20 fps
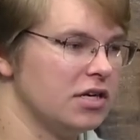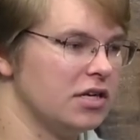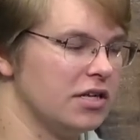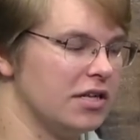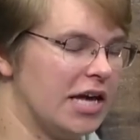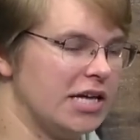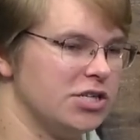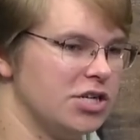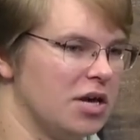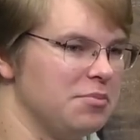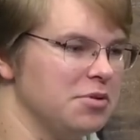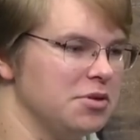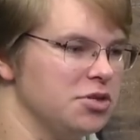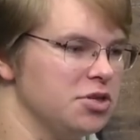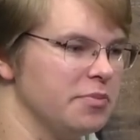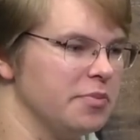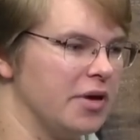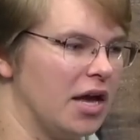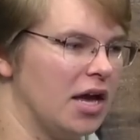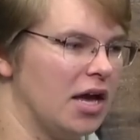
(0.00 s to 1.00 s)
that
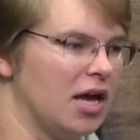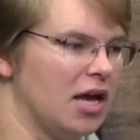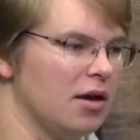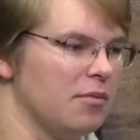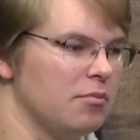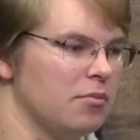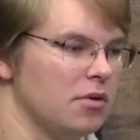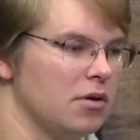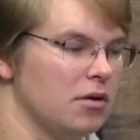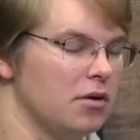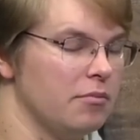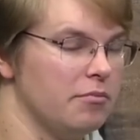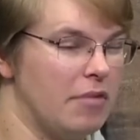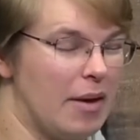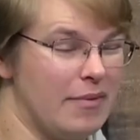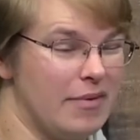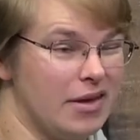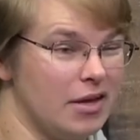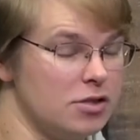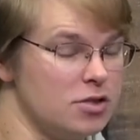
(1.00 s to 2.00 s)
championship game,
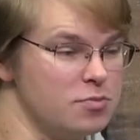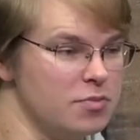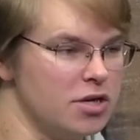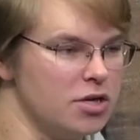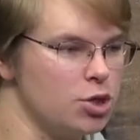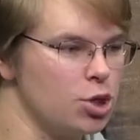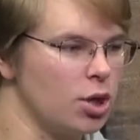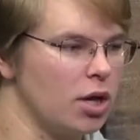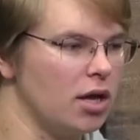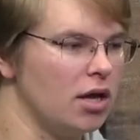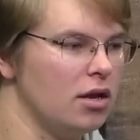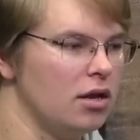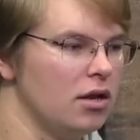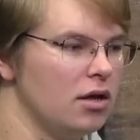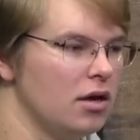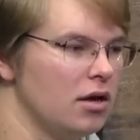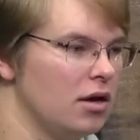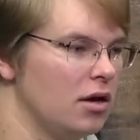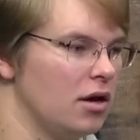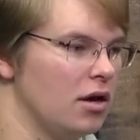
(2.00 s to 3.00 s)
maybe against Michigan.
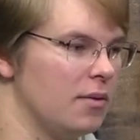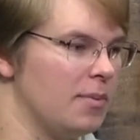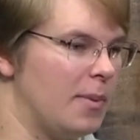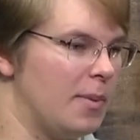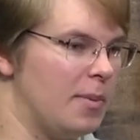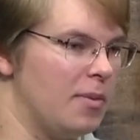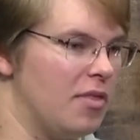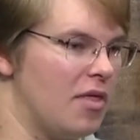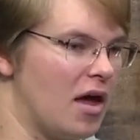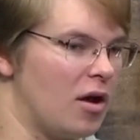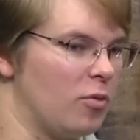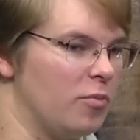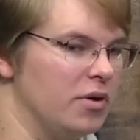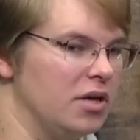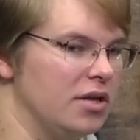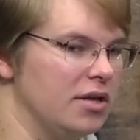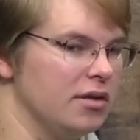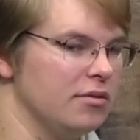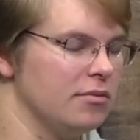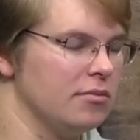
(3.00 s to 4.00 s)
And that'll
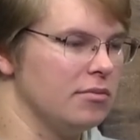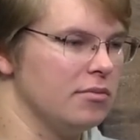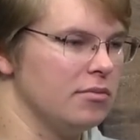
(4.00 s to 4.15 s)
be